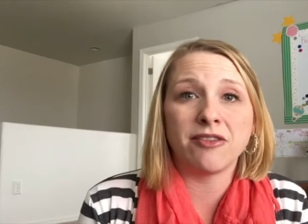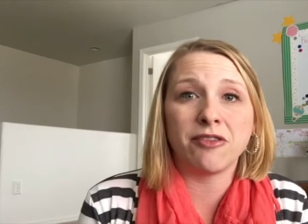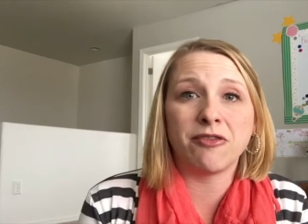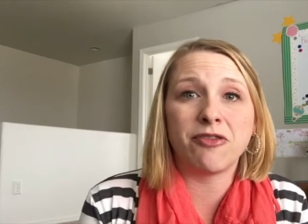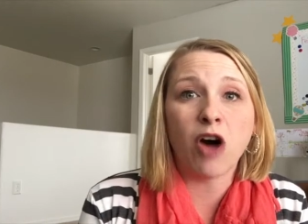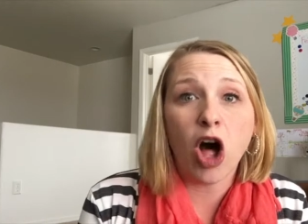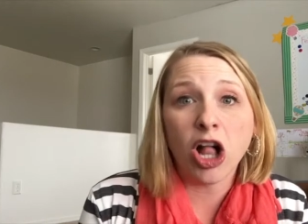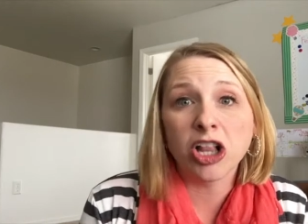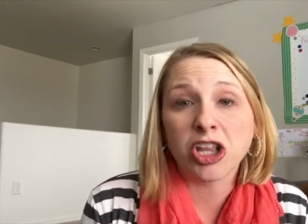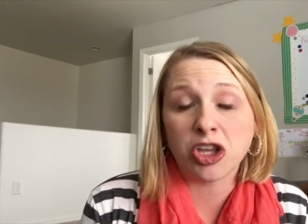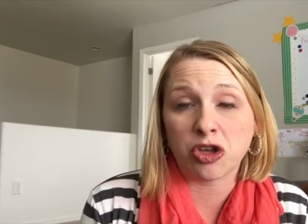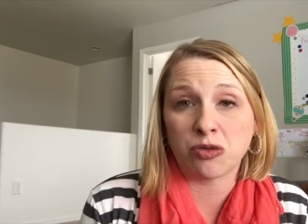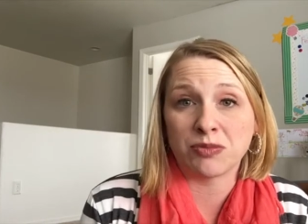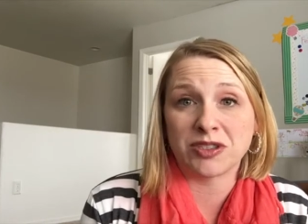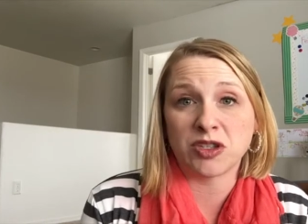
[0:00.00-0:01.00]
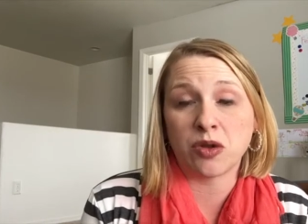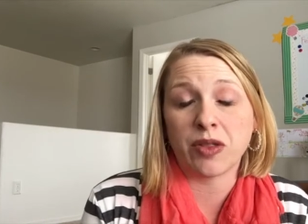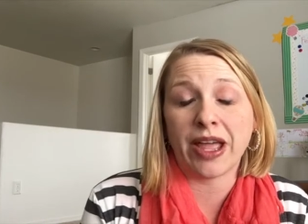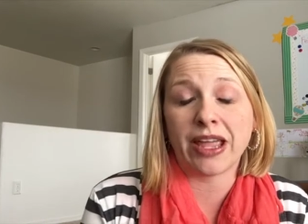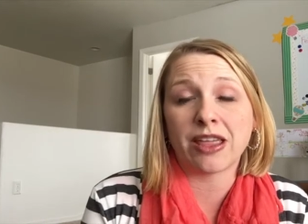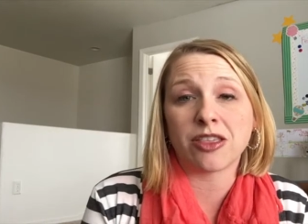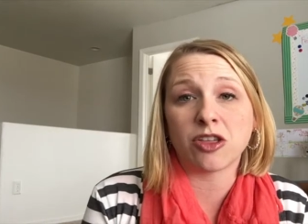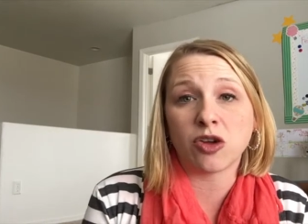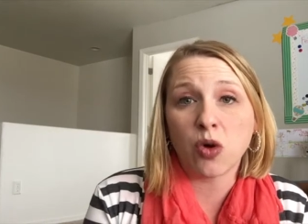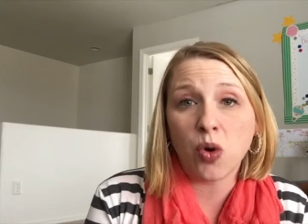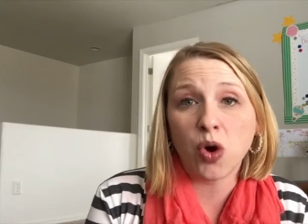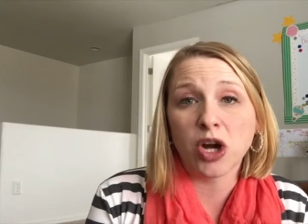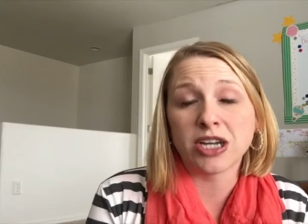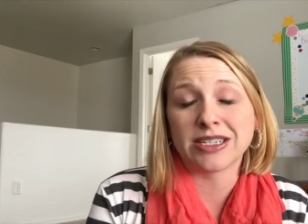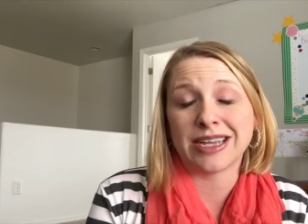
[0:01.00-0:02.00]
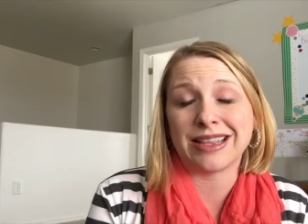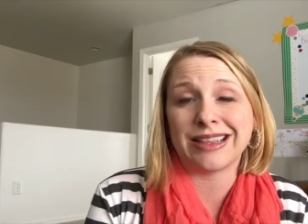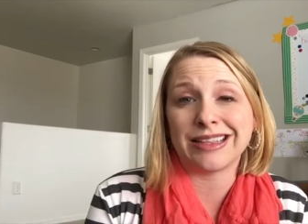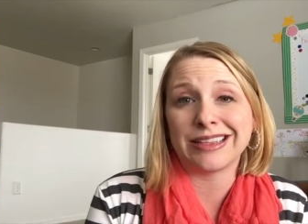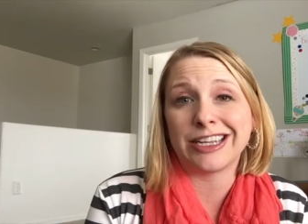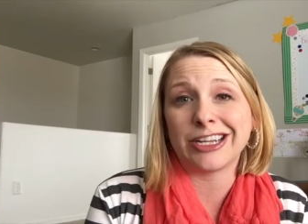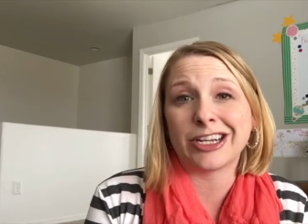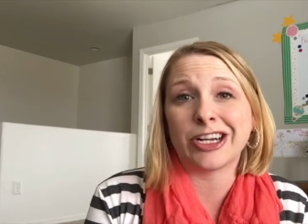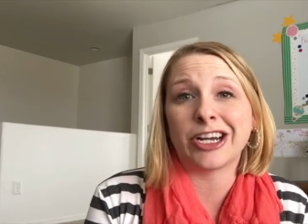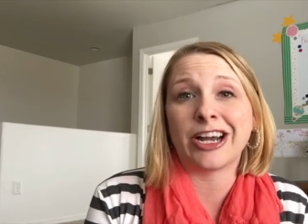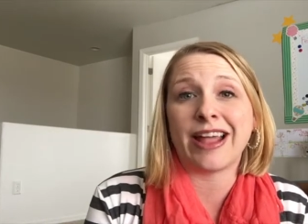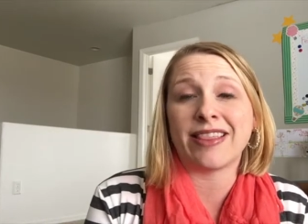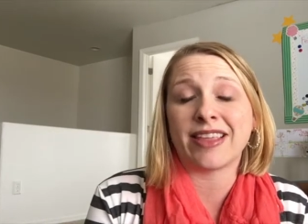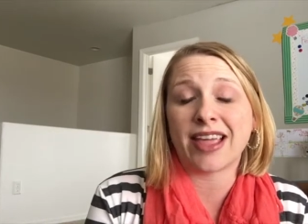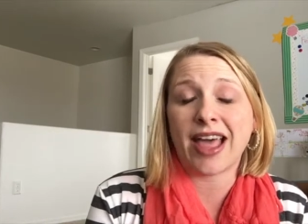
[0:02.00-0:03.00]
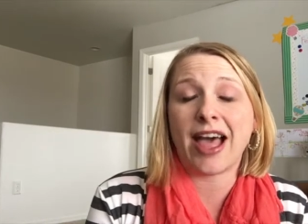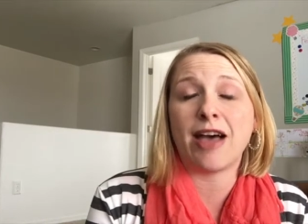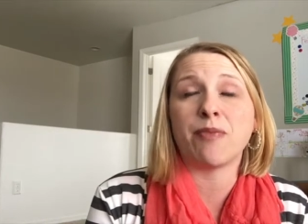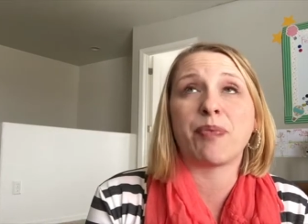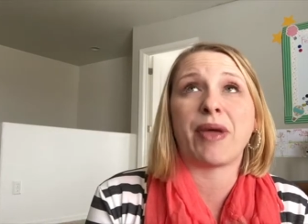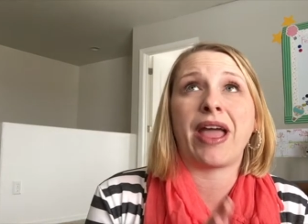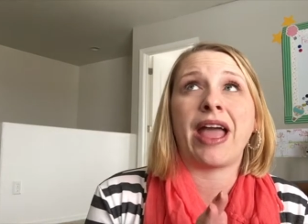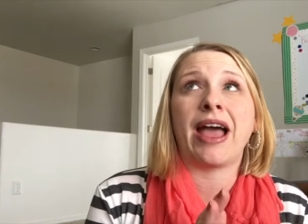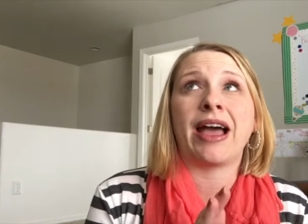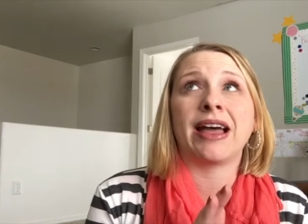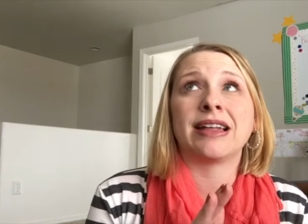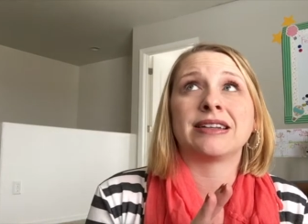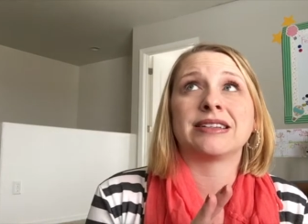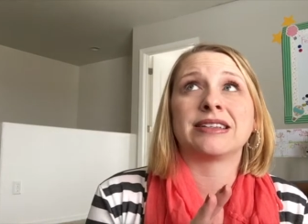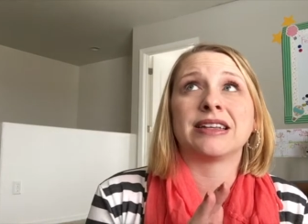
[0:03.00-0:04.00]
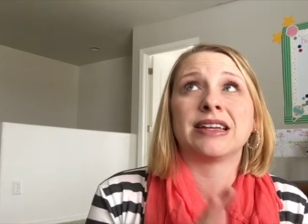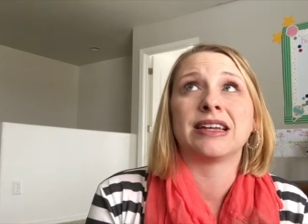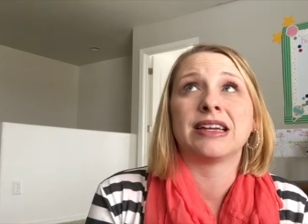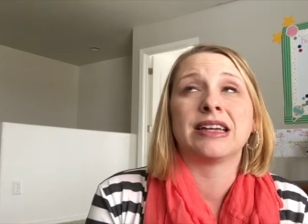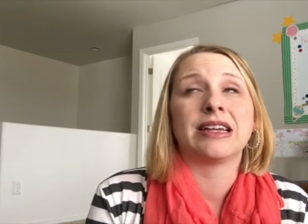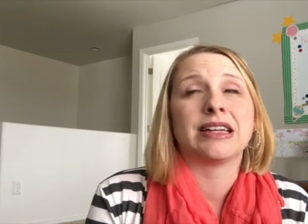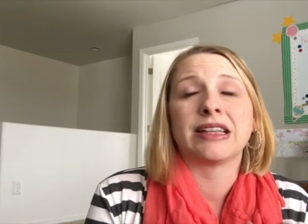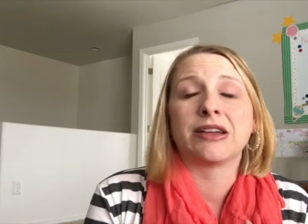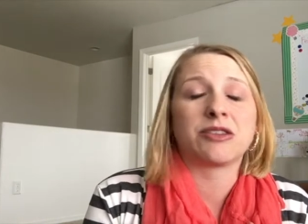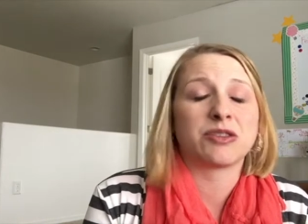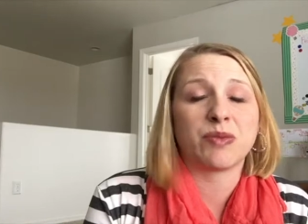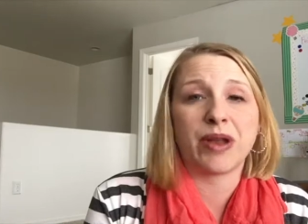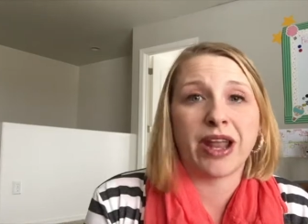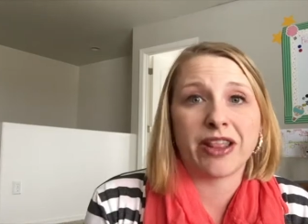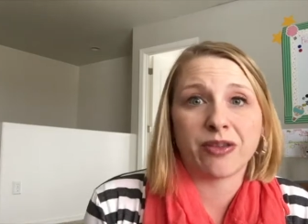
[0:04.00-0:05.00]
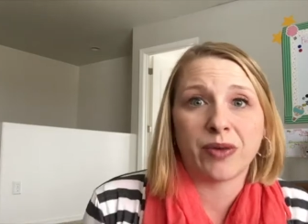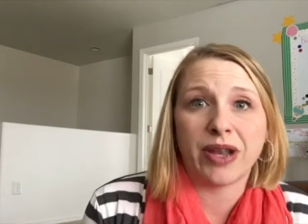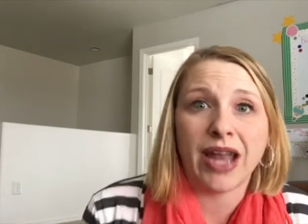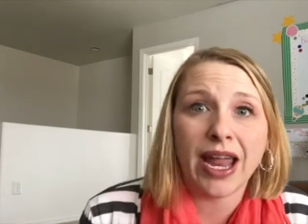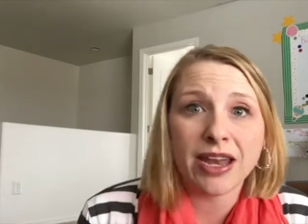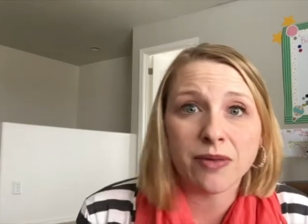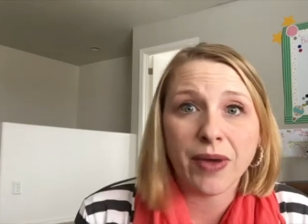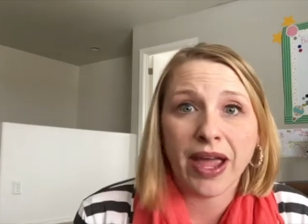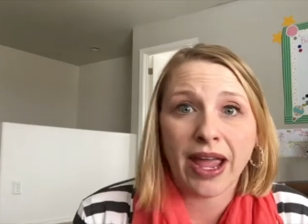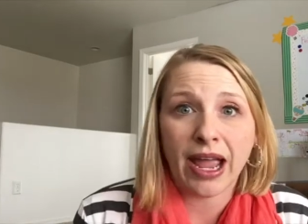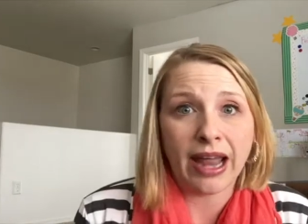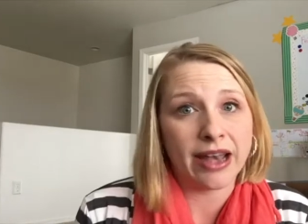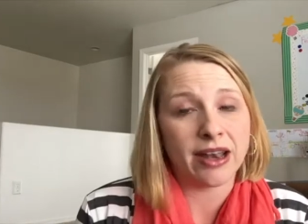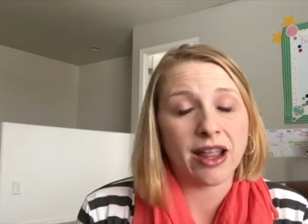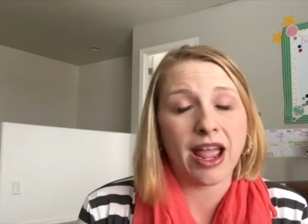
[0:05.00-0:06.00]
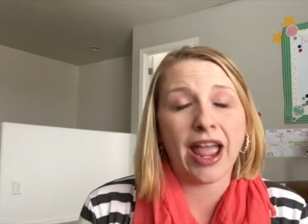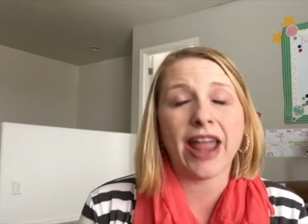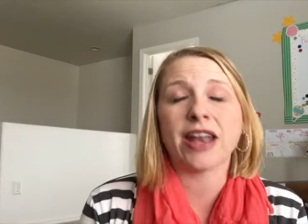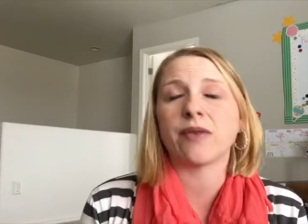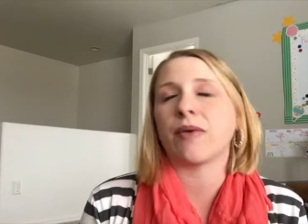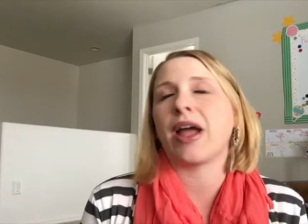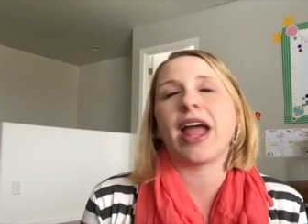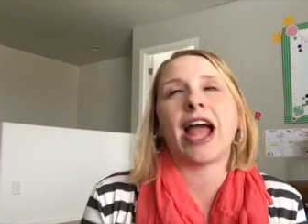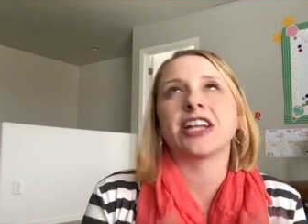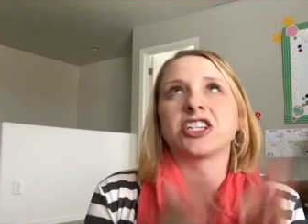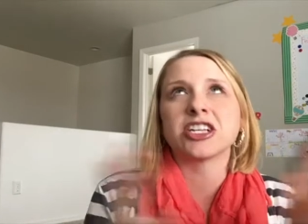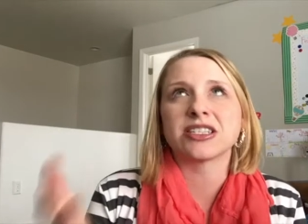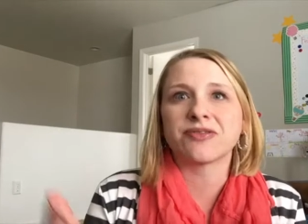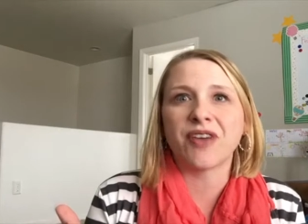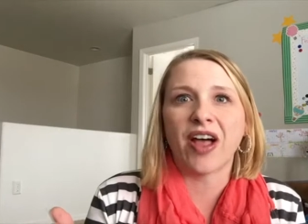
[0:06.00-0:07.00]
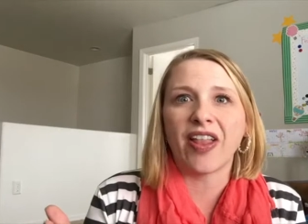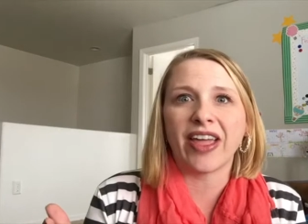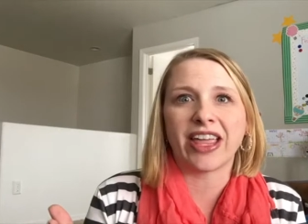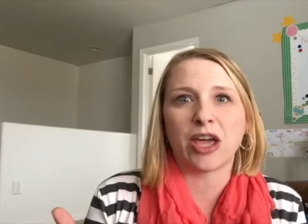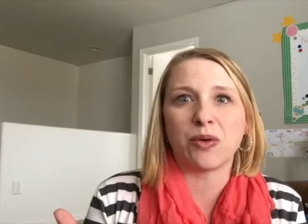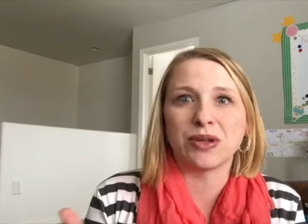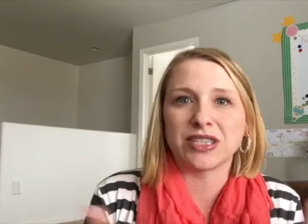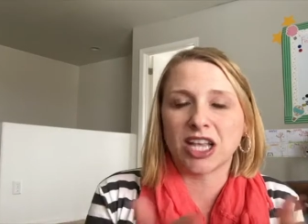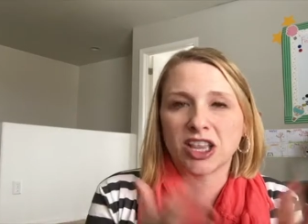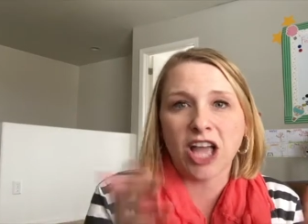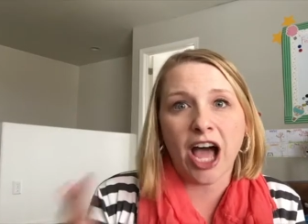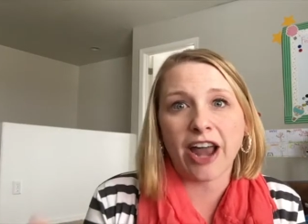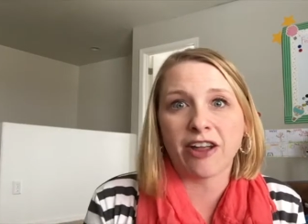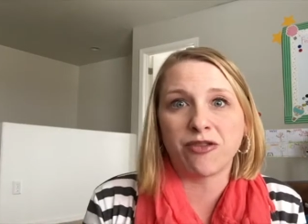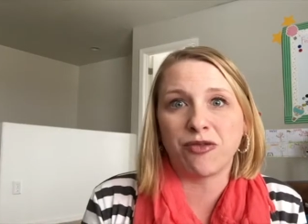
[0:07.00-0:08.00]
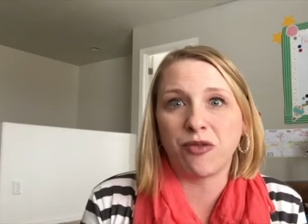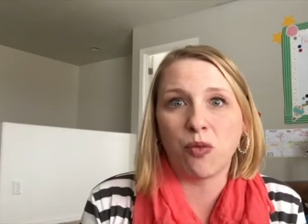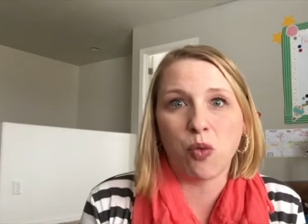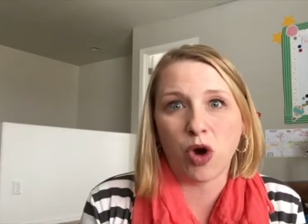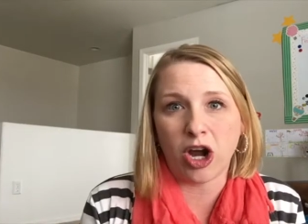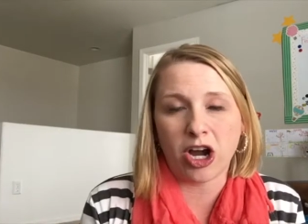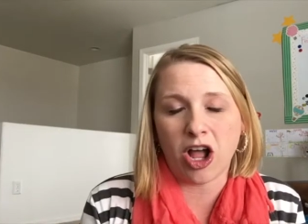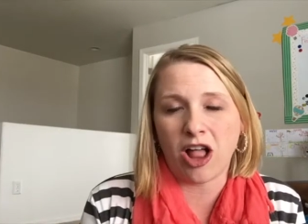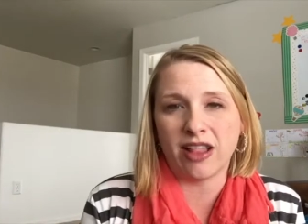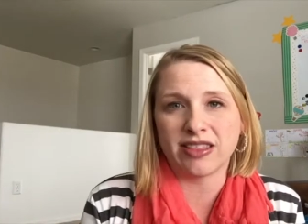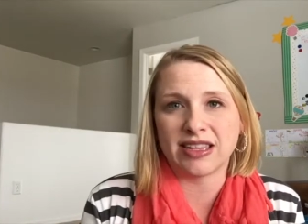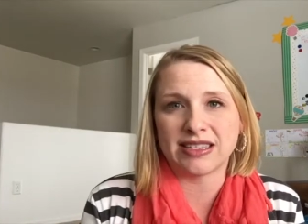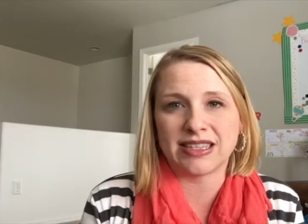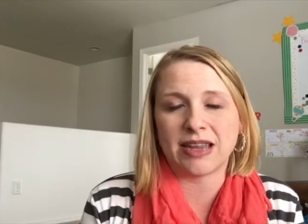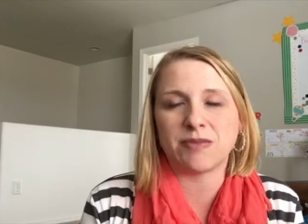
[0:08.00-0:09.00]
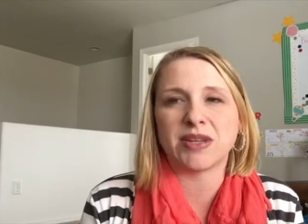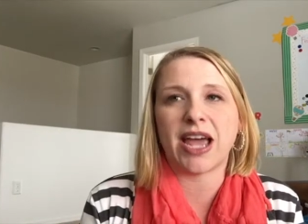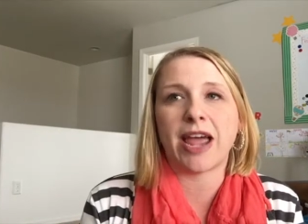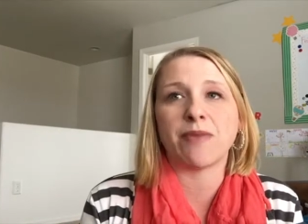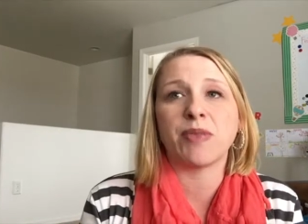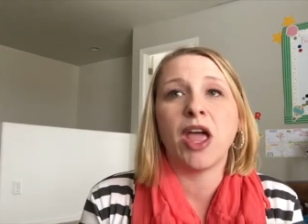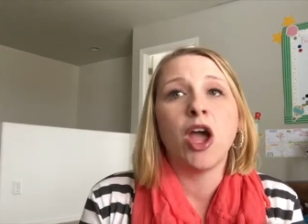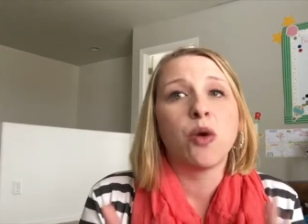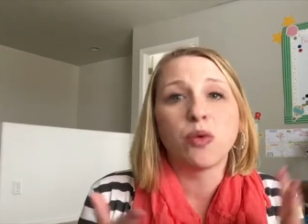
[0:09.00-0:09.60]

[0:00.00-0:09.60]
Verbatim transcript: volume. So like the quart and the liter and the cup, and there was one other one. Anyway, I just felt like it was a lot of work all at the same time.